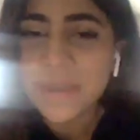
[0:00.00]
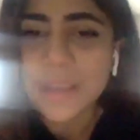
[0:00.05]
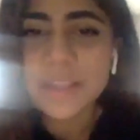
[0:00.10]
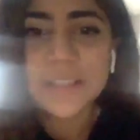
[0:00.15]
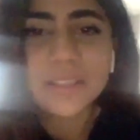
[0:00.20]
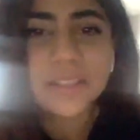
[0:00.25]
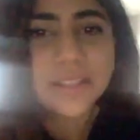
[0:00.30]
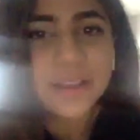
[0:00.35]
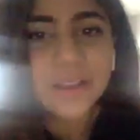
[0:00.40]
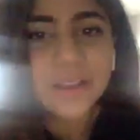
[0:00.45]

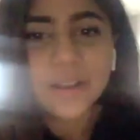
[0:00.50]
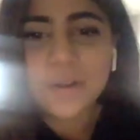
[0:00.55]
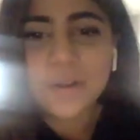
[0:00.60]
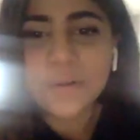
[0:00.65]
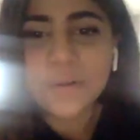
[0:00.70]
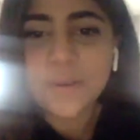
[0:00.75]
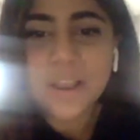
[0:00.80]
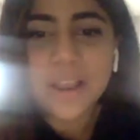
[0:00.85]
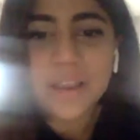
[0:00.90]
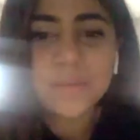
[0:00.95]
And
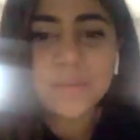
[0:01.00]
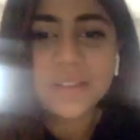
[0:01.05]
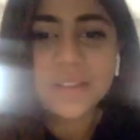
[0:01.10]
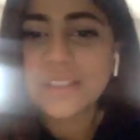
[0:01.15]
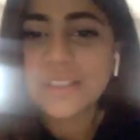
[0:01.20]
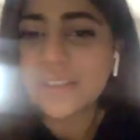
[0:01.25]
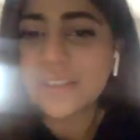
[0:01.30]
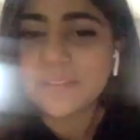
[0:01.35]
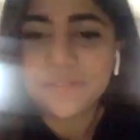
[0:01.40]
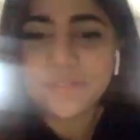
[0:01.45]
so, I
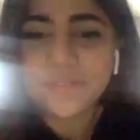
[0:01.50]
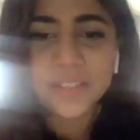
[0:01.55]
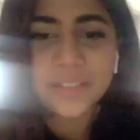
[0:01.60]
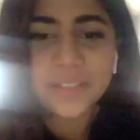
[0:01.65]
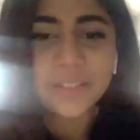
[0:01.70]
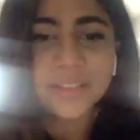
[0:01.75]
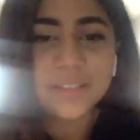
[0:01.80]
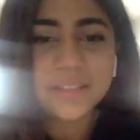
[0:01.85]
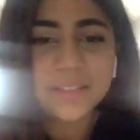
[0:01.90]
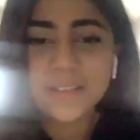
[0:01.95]
believe
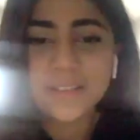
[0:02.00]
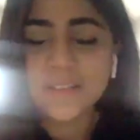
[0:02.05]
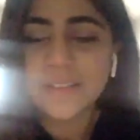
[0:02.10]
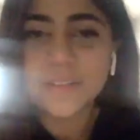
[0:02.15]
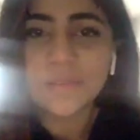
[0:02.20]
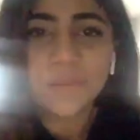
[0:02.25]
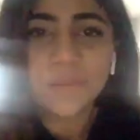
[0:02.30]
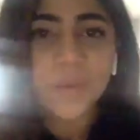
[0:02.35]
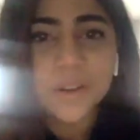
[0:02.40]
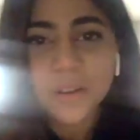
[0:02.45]
this is
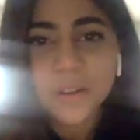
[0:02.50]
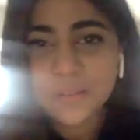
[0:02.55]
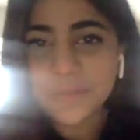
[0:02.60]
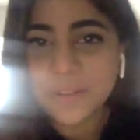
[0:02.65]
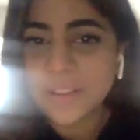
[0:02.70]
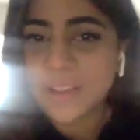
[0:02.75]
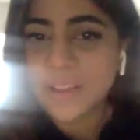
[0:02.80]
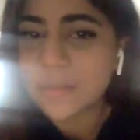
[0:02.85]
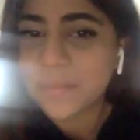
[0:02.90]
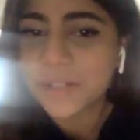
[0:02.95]
a
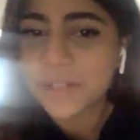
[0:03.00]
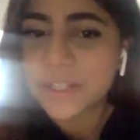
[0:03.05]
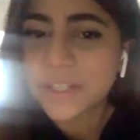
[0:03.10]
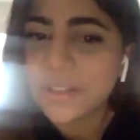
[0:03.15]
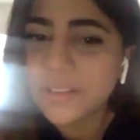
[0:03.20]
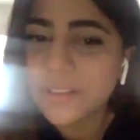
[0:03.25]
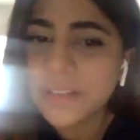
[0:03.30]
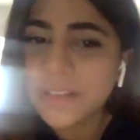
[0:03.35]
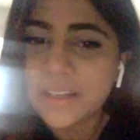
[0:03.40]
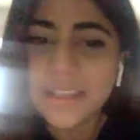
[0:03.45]
wonderful
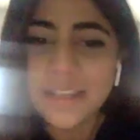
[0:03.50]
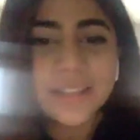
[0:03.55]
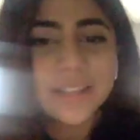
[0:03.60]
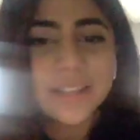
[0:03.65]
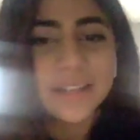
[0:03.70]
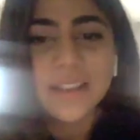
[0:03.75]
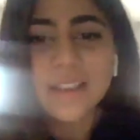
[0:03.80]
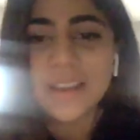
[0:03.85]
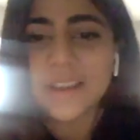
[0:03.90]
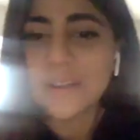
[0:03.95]
opportunity,
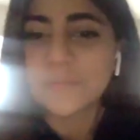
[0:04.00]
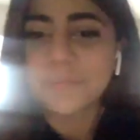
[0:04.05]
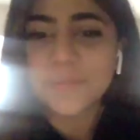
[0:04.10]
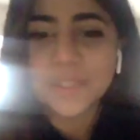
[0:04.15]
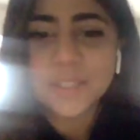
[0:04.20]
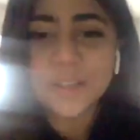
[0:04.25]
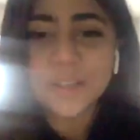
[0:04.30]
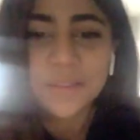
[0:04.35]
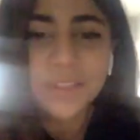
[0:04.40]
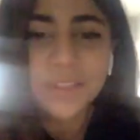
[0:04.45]
and, and I'm so